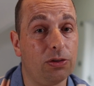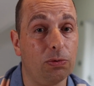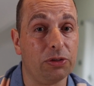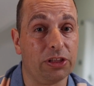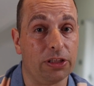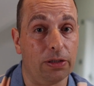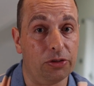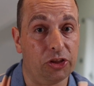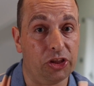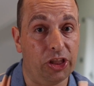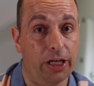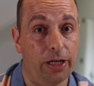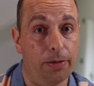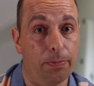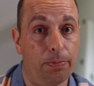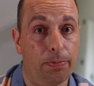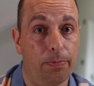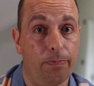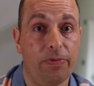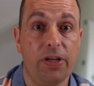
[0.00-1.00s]
also cheap.
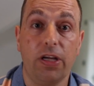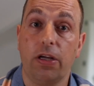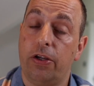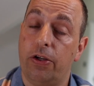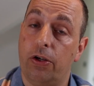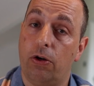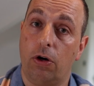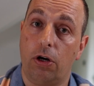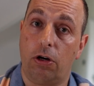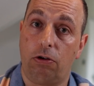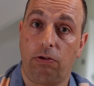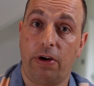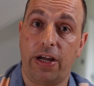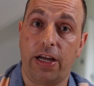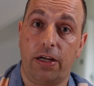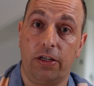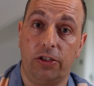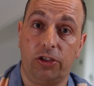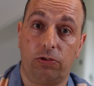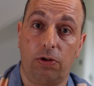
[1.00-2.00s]
You've got great
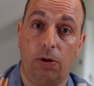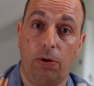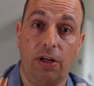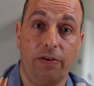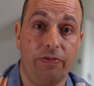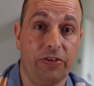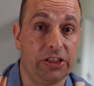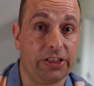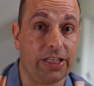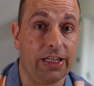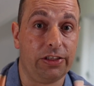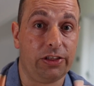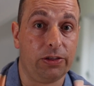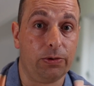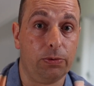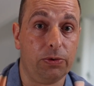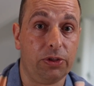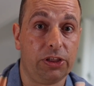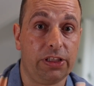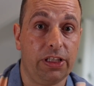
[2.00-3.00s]
control over
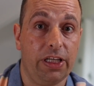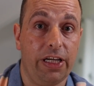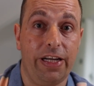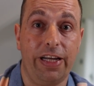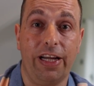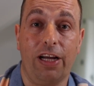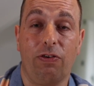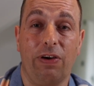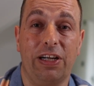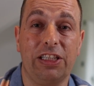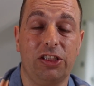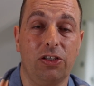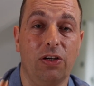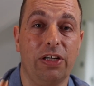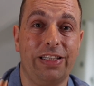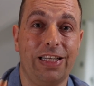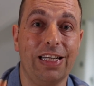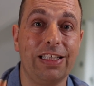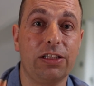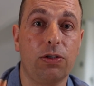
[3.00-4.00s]
schedules, and it creates an
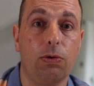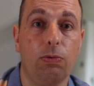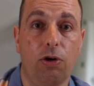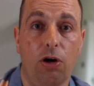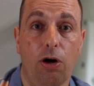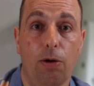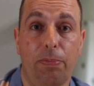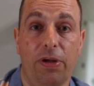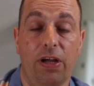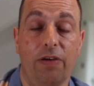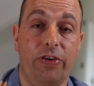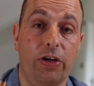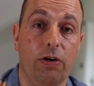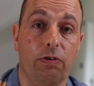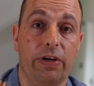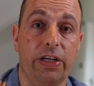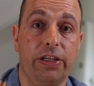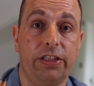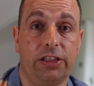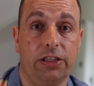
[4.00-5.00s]
identical copy of
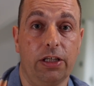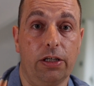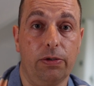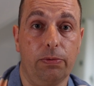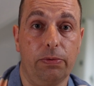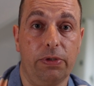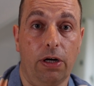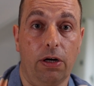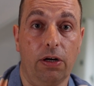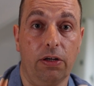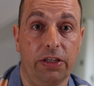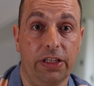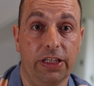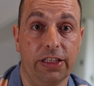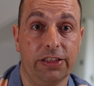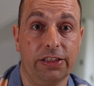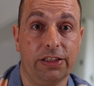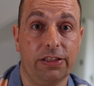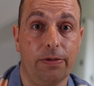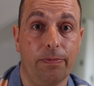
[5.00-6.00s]
your internal hard
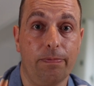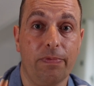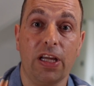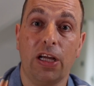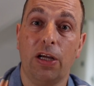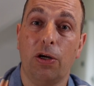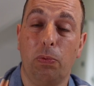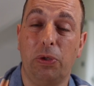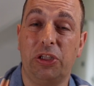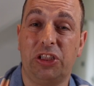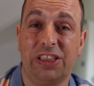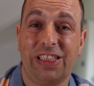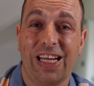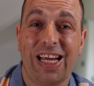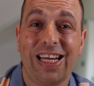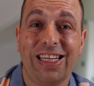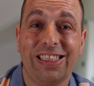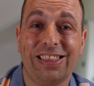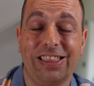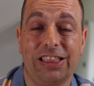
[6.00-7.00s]
disk, which is
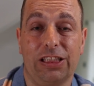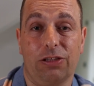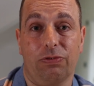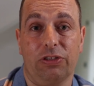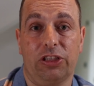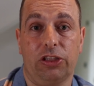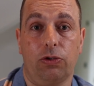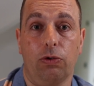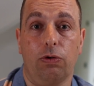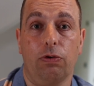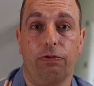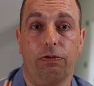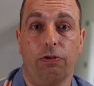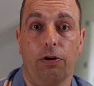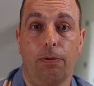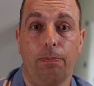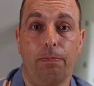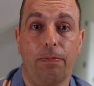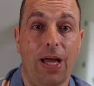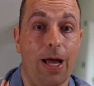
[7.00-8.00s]
easy to restore
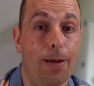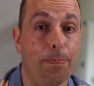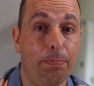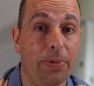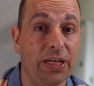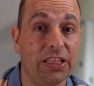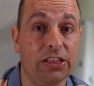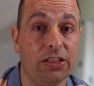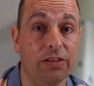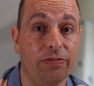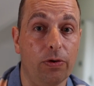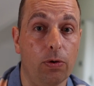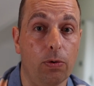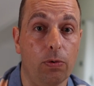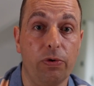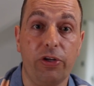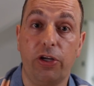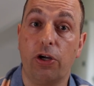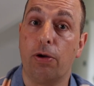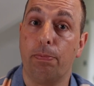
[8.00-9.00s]
from, and best of
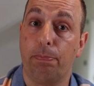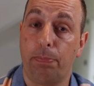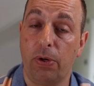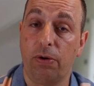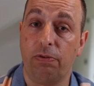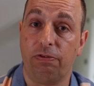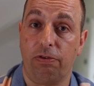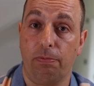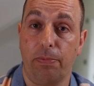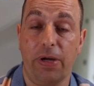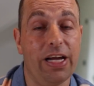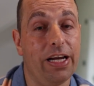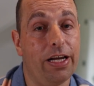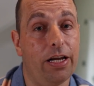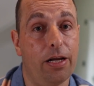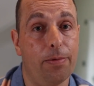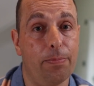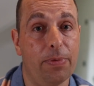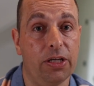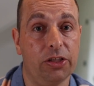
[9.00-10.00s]
all, you can boot from it in
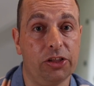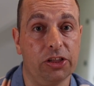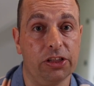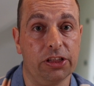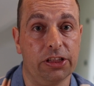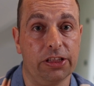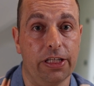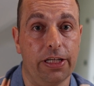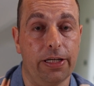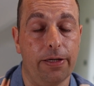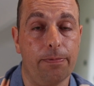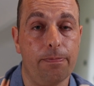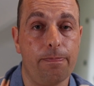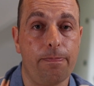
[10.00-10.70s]
an emergency.